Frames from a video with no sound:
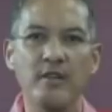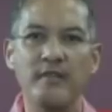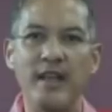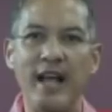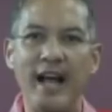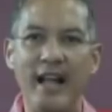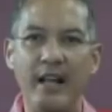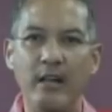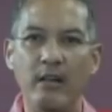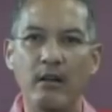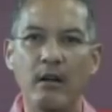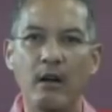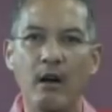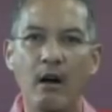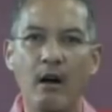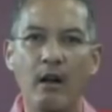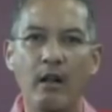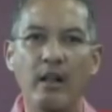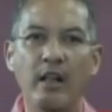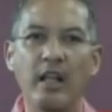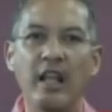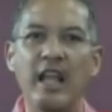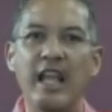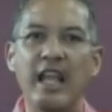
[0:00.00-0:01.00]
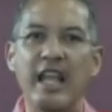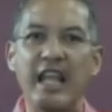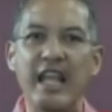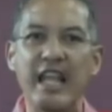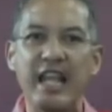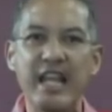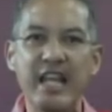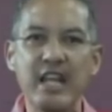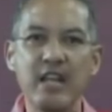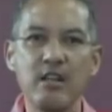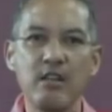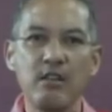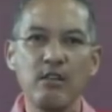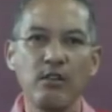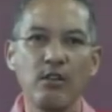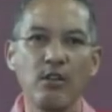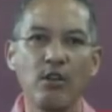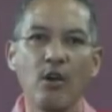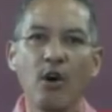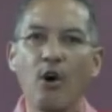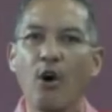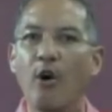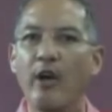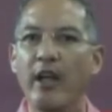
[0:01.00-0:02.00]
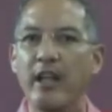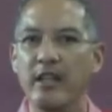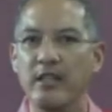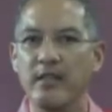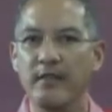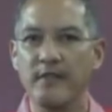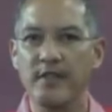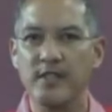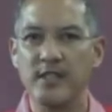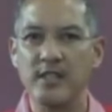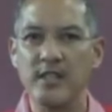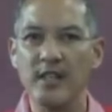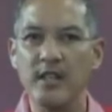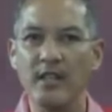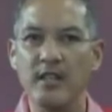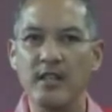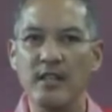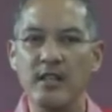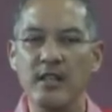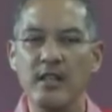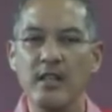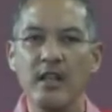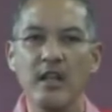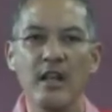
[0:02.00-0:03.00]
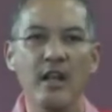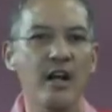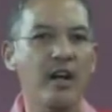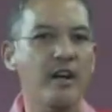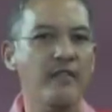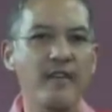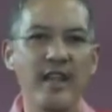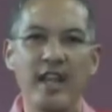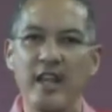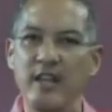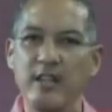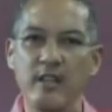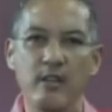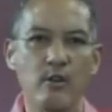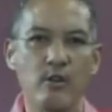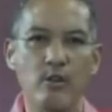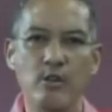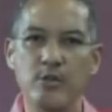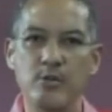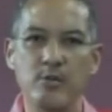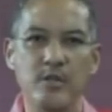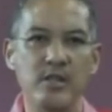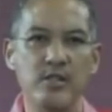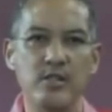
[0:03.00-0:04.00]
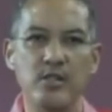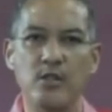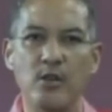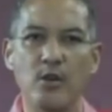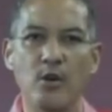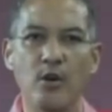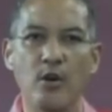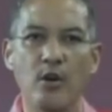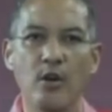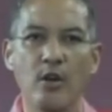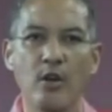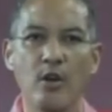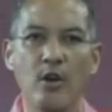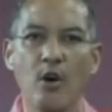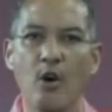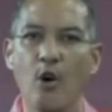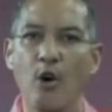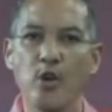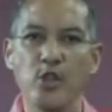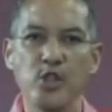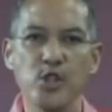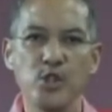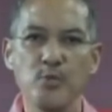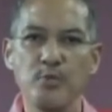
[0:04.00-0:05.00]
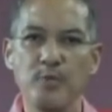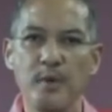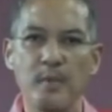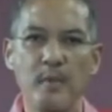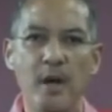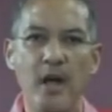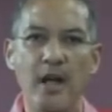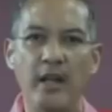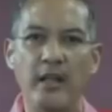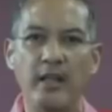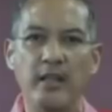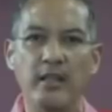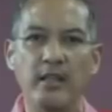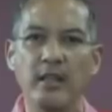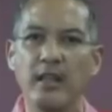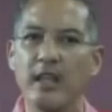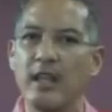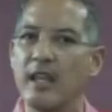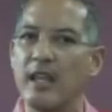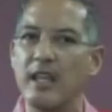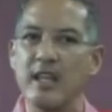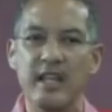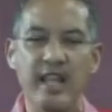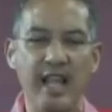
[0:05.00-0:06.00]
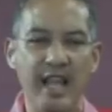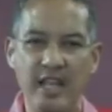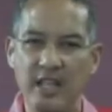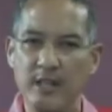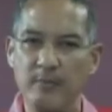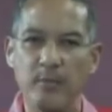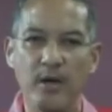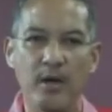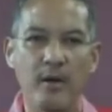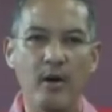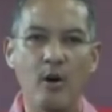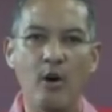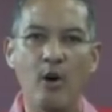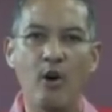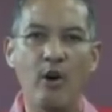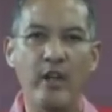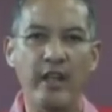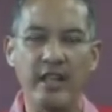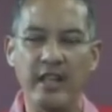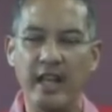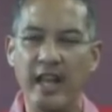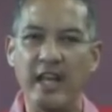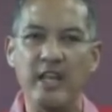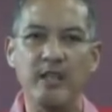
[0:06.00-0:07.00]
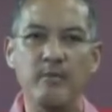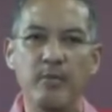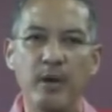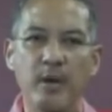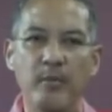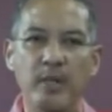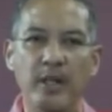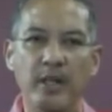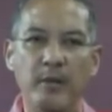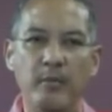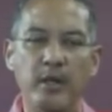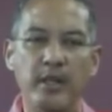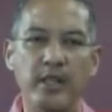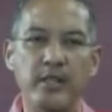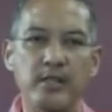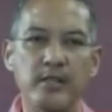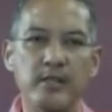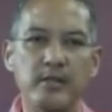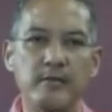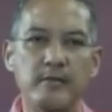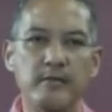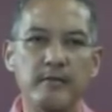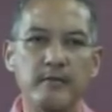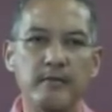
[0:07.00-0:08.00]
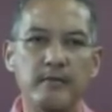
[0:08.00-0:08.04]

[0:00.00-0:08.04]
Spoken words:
of alcohol in or in the vicinity of any grocery store or supermarket in any public place.